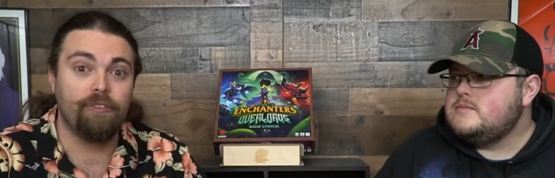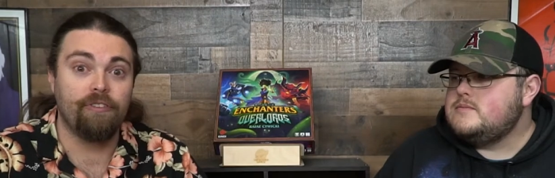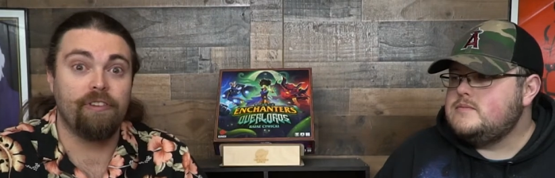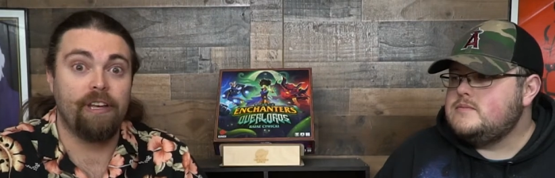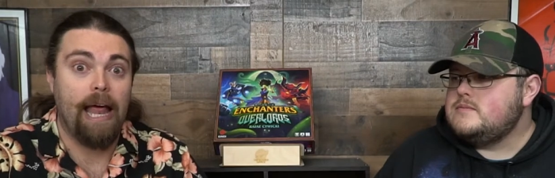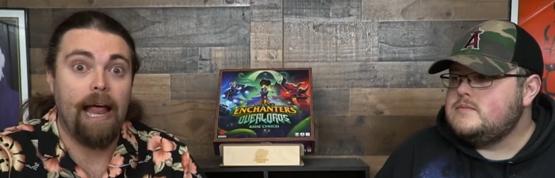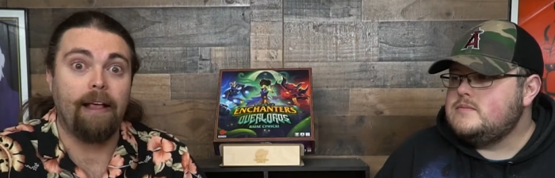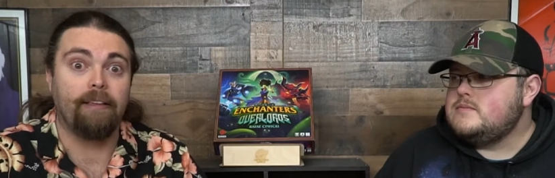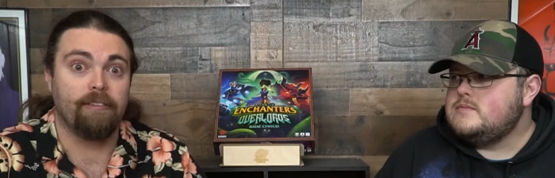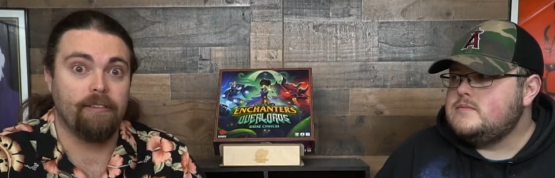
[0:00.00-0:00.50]
Speaker 1: is an
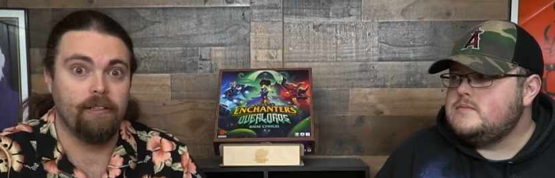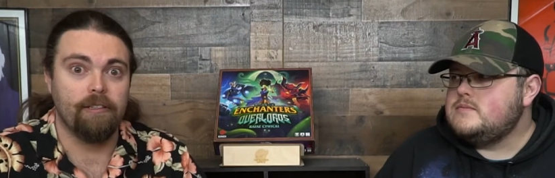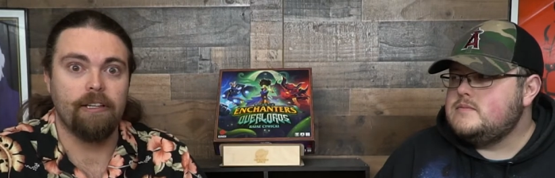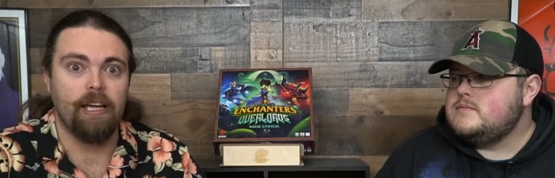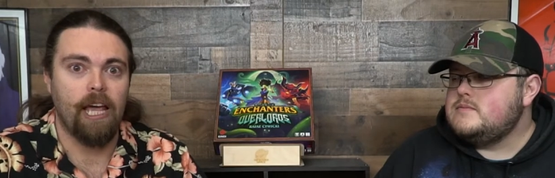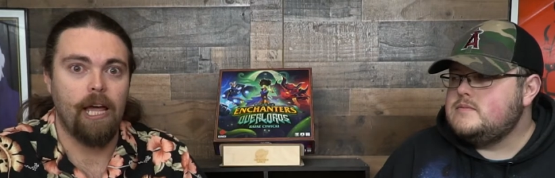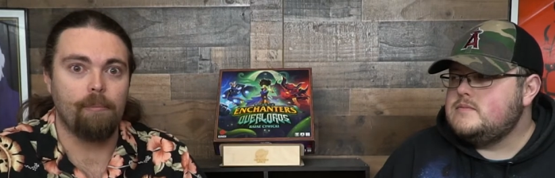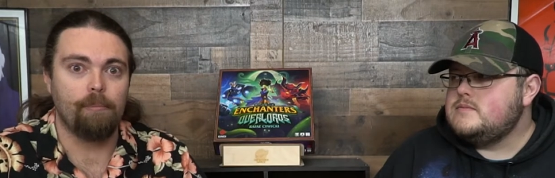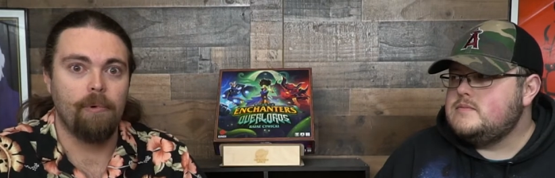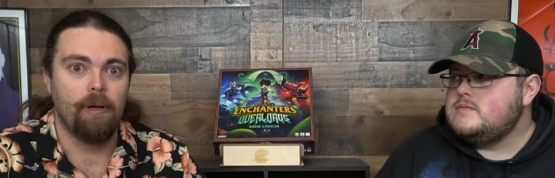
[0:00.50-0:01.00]
excellent
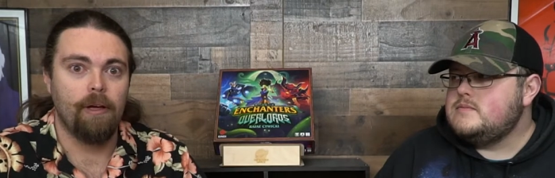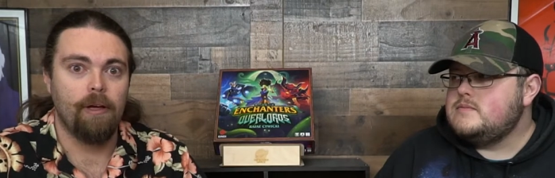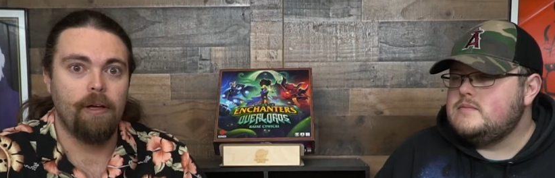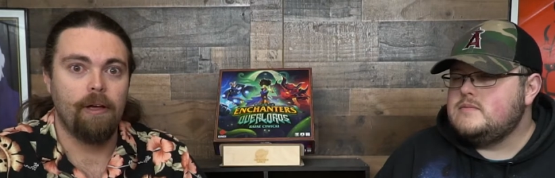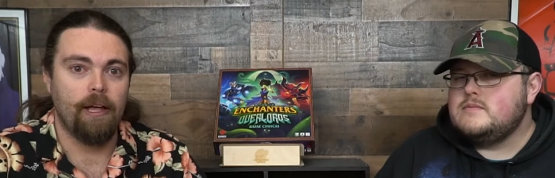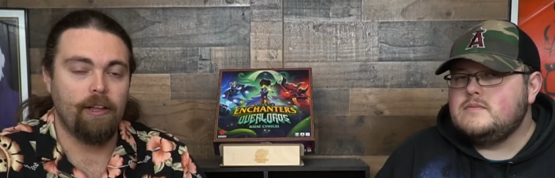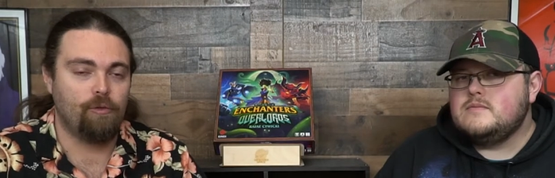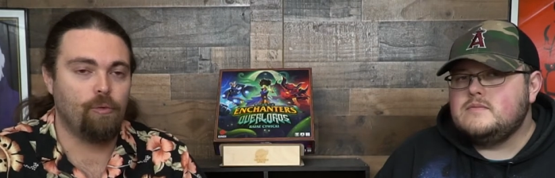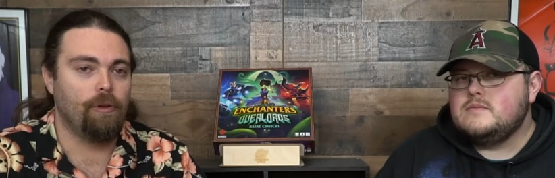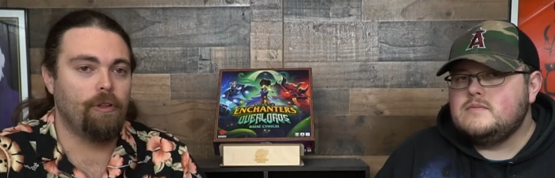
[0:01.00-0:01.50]
game.
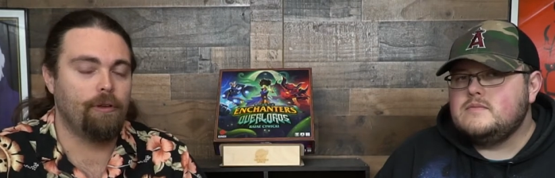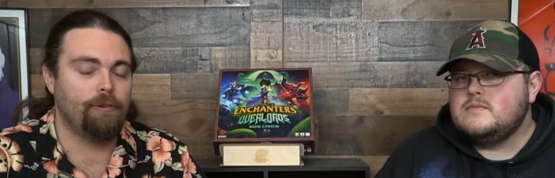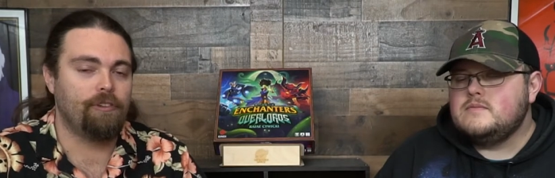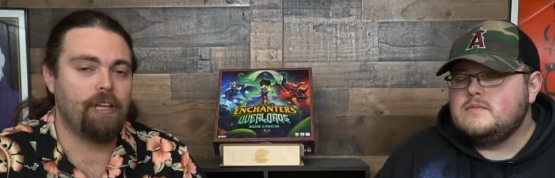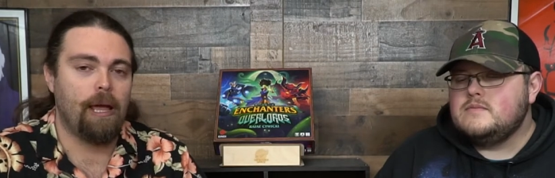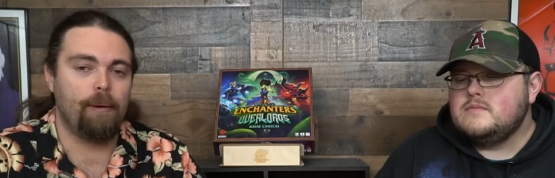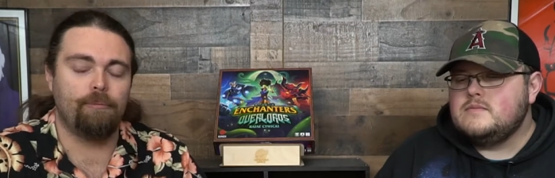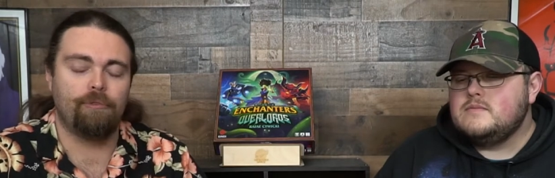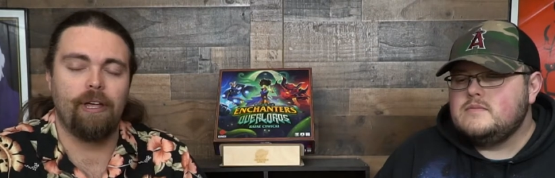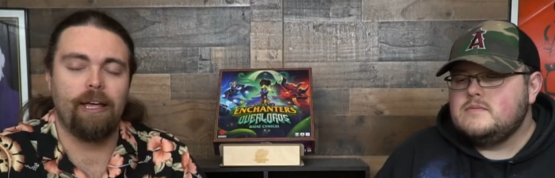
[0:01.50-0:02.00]
It's one of those
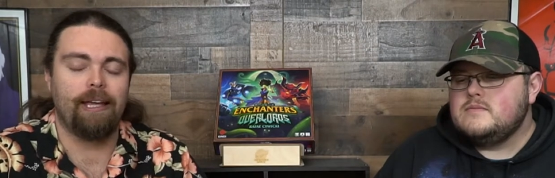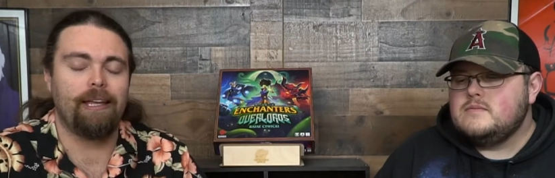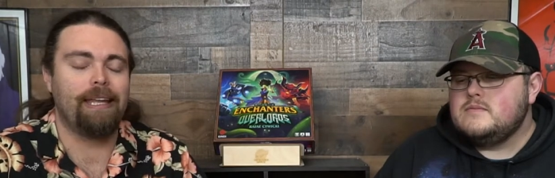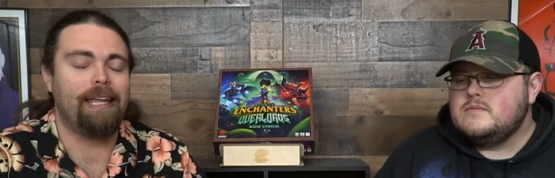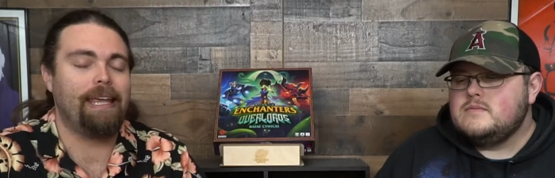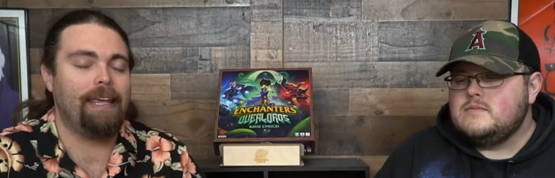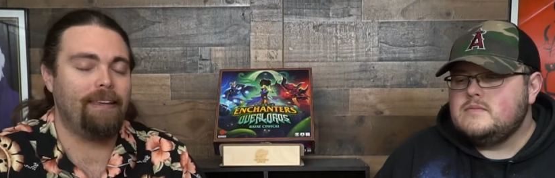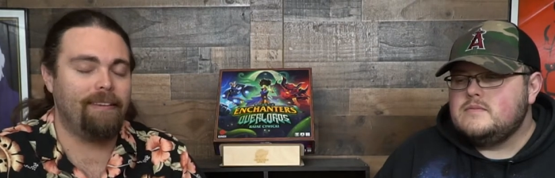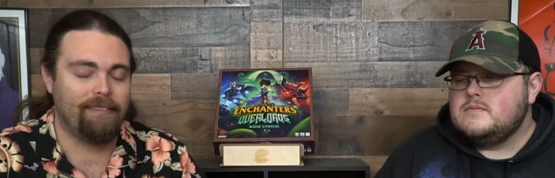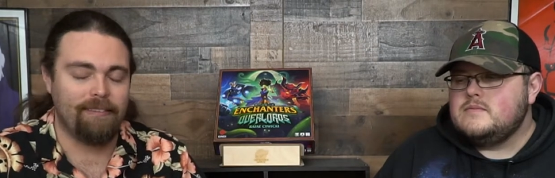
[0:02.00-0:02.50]
games I can
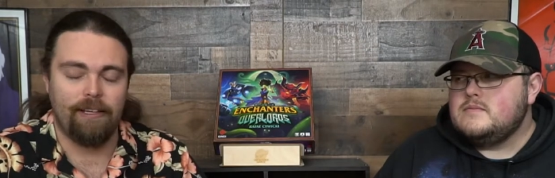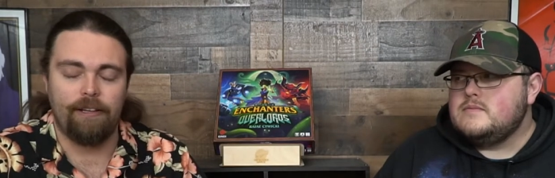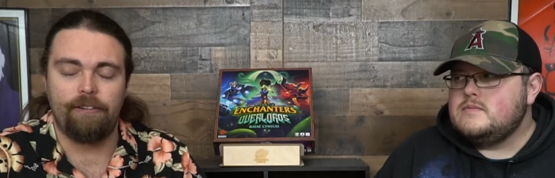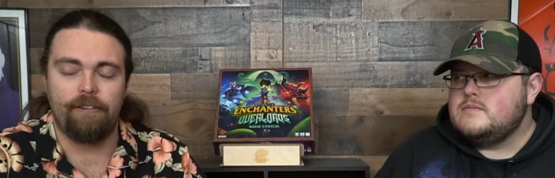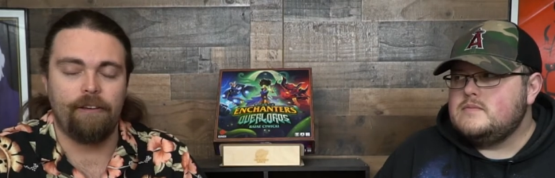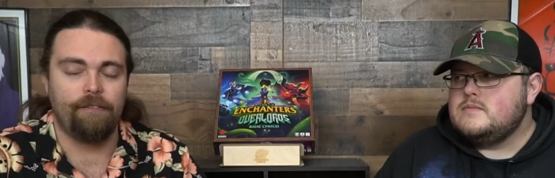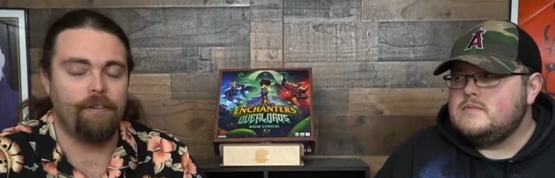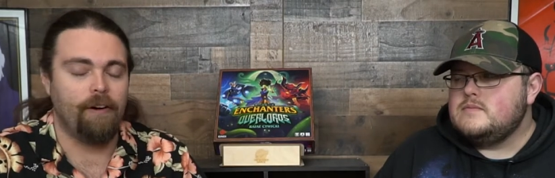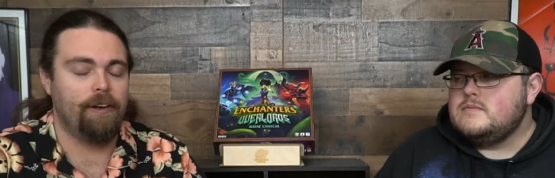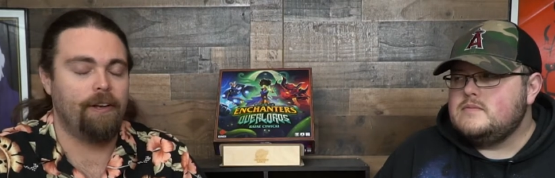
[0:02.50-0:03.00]
easily
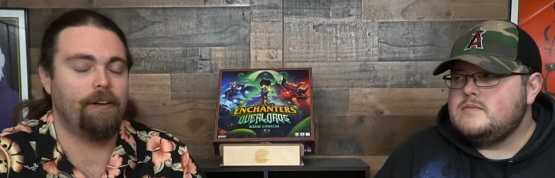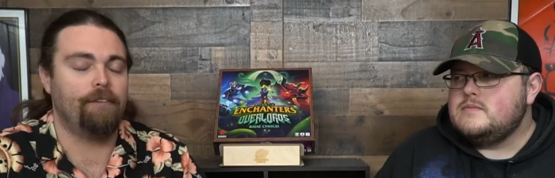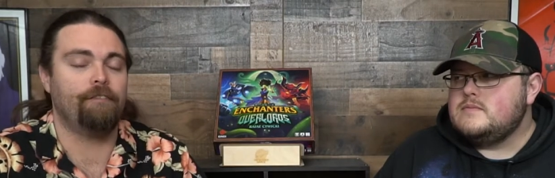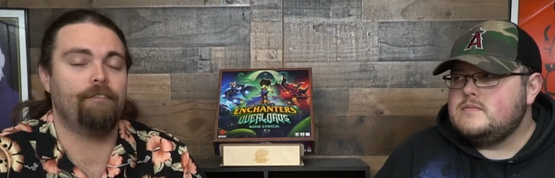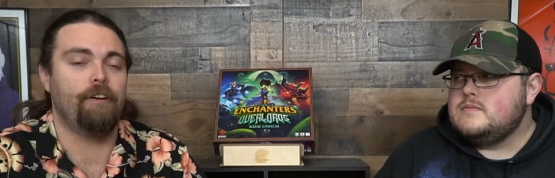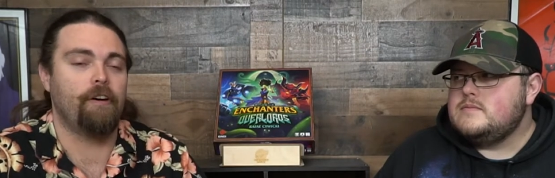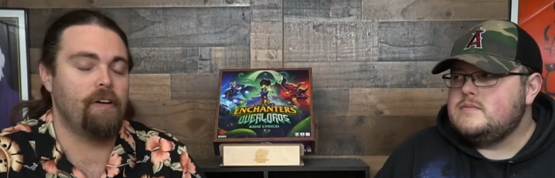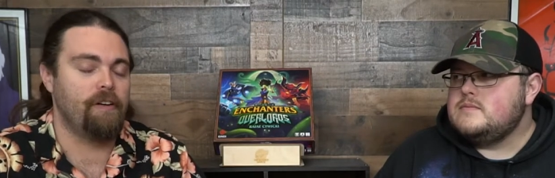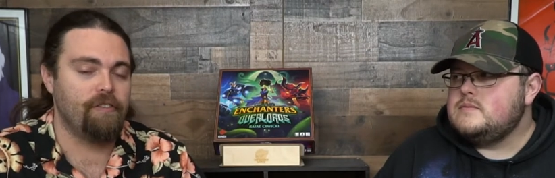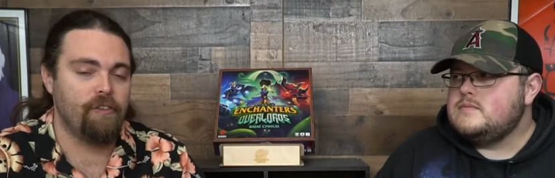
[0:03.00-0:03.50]
see funding
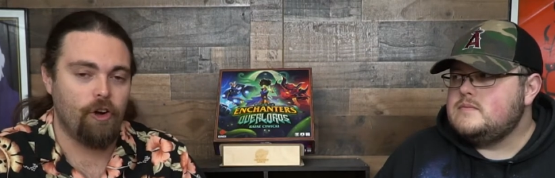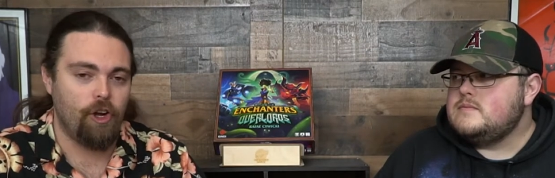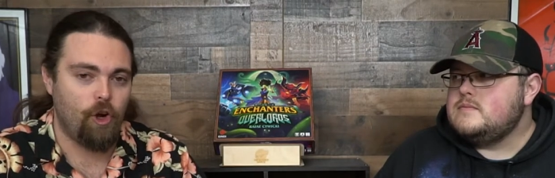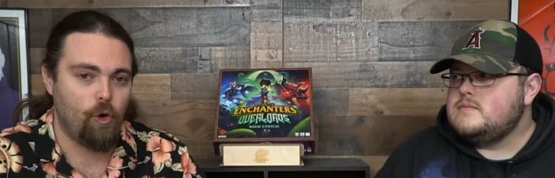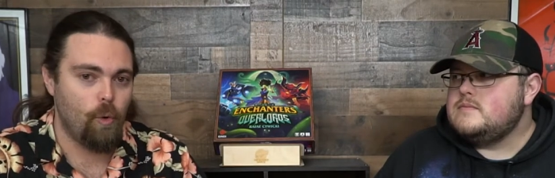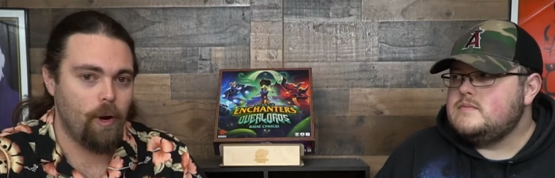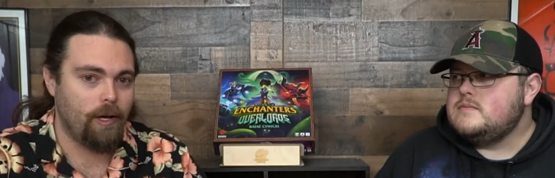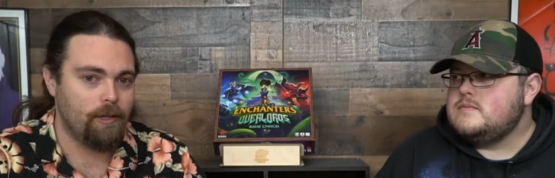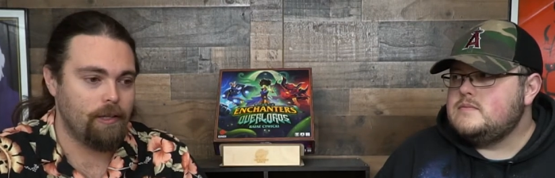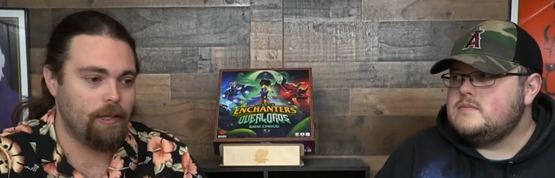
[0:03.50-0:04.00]
very, very
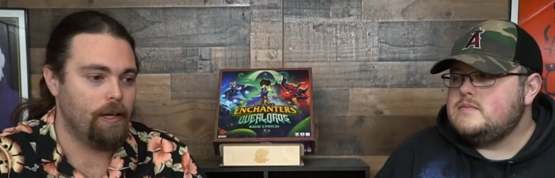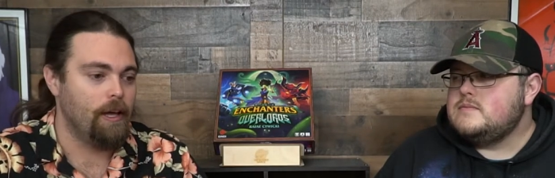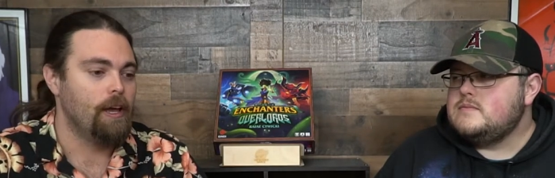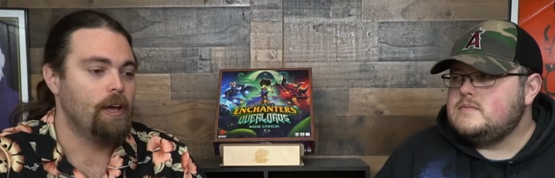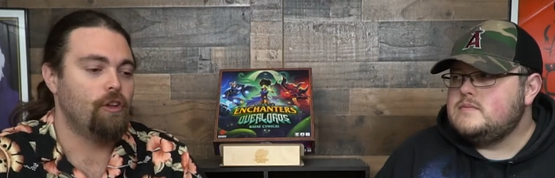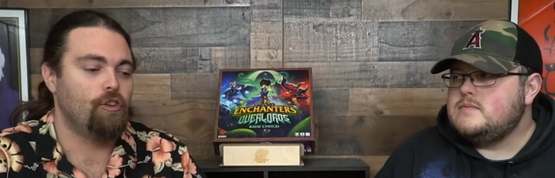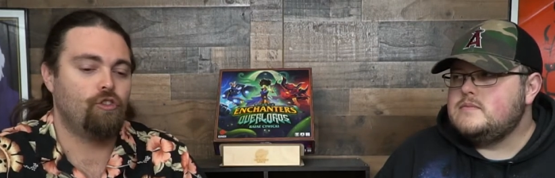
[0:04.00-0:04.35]
quickly,